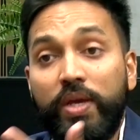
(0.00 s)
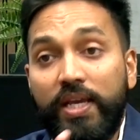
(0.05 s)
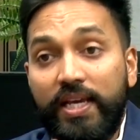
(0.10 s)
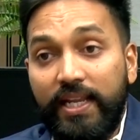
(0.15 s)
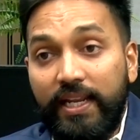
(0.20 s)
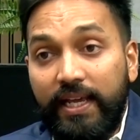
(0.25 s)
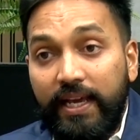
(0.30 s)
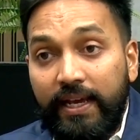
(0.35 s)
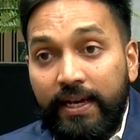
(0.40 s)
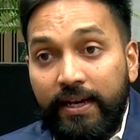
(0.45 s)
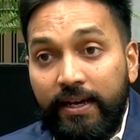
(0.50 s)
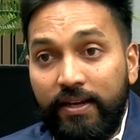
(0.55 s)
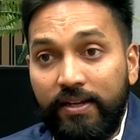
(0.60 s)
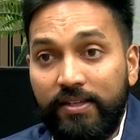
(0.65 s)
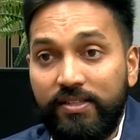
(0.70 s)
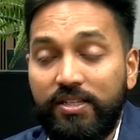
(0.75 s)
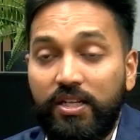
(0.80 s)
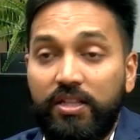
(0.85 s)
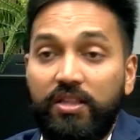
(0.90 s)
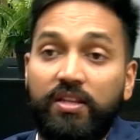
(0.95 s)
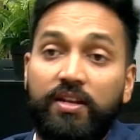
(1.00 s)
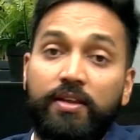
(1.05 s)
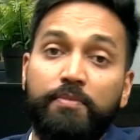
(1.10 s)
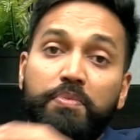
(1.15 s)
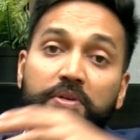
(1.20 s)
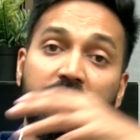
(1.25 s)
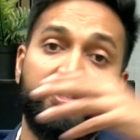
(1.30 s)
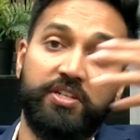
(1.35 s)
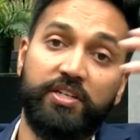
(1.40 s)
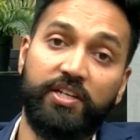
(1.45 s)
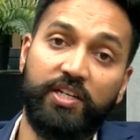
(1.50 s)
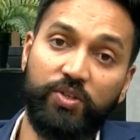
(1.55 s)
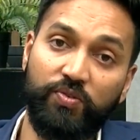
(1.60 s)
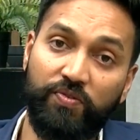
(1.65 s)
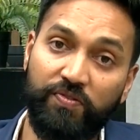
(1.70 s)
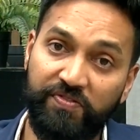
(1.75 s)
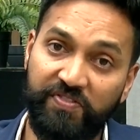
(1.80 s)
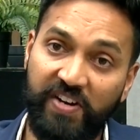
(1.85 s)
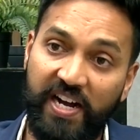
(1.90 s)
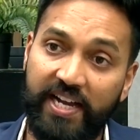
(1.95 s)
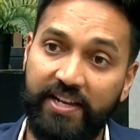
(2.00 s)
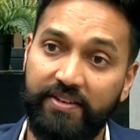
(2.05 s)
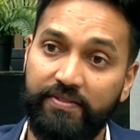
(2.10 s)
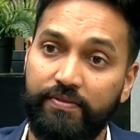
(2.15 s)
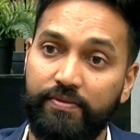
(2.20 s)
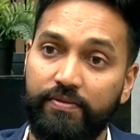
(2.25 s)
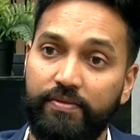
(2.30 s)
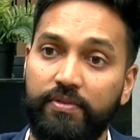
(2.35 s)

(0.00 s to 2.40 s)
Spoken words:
can increase that 3% into 5,